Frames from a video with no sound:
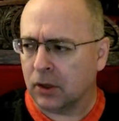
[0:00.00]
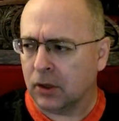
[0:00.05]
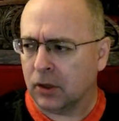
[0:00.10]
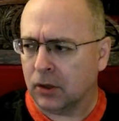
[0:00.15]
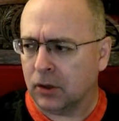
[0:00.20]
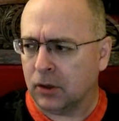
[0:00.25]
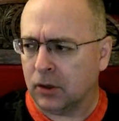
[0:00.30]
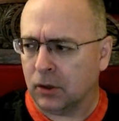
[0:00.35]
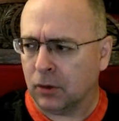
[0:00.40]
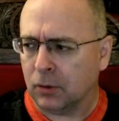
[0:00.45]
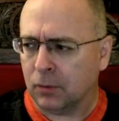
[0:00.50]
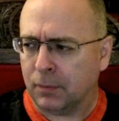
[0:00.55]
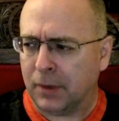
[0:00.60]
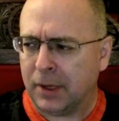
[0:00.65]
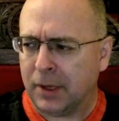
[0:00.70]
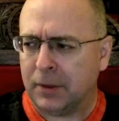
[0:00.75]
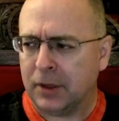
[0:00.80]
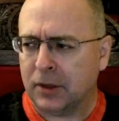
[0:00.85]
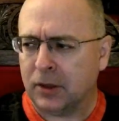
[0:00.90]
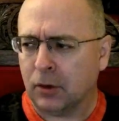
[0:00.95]
maybe they'll
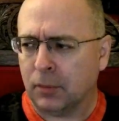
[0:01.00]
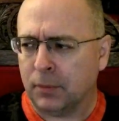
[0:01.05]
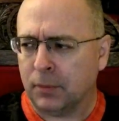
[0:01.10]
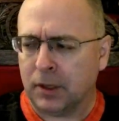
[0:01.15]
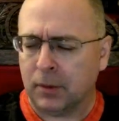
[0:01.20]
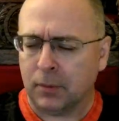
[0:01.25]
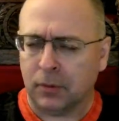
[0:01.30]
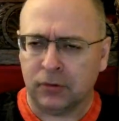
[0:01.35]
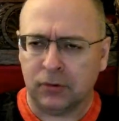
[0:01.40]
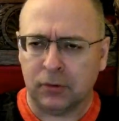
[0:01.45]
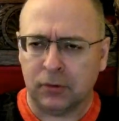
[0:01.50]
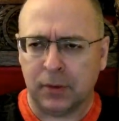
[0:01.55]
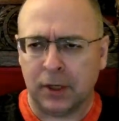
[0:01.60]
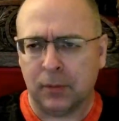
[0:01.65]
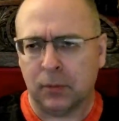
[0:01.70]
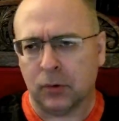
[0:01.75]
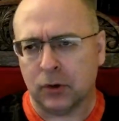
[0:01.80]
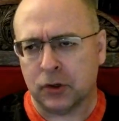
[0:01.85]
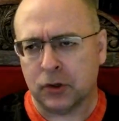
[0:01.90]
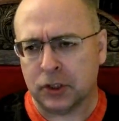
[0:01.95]
be able to make more
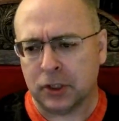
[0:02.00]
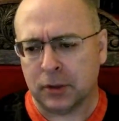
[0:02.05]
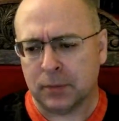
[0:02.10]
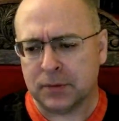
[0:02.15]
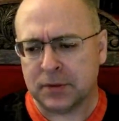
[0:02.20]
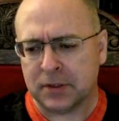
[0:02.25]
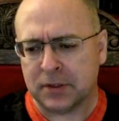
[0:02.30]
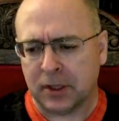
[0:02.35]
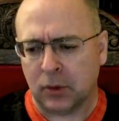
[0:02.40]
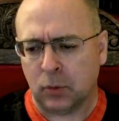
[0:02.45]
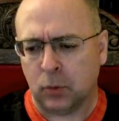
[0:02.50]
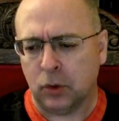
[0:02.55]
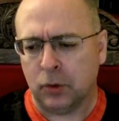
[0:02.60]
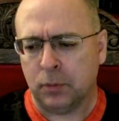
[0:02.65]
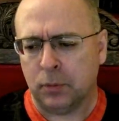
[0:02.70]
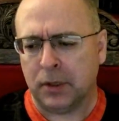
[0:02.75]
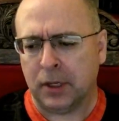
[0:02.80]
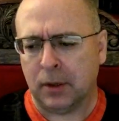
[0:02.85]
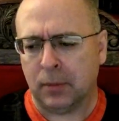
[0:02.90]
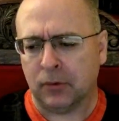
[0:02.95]
ships and they would be able
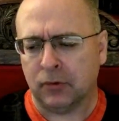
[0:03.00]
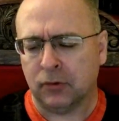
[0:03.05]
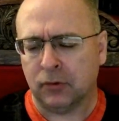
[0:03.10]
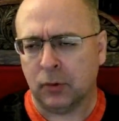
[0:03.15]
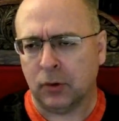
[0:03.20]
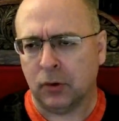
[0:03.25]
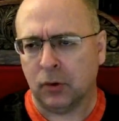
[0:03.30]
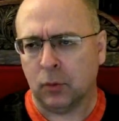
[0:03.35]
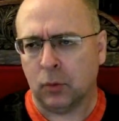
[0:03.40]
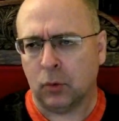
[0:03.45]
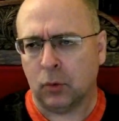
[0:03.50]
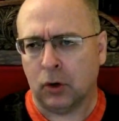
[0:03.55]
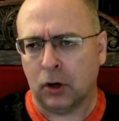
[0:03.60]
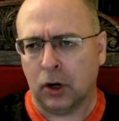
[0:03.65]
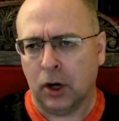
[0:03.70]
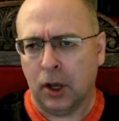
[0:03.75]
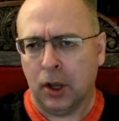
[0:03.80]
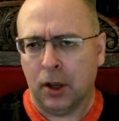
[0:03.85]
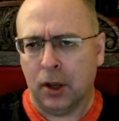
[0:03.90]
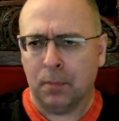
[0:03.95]
to win the war,
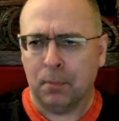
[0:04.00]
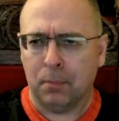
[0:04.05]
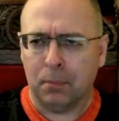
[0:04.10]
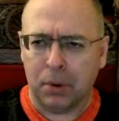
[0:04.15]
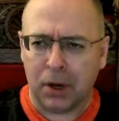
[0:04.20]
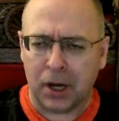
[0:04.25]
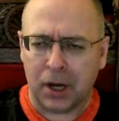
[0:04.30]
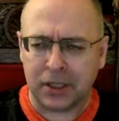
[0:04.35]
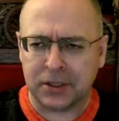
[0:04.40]
but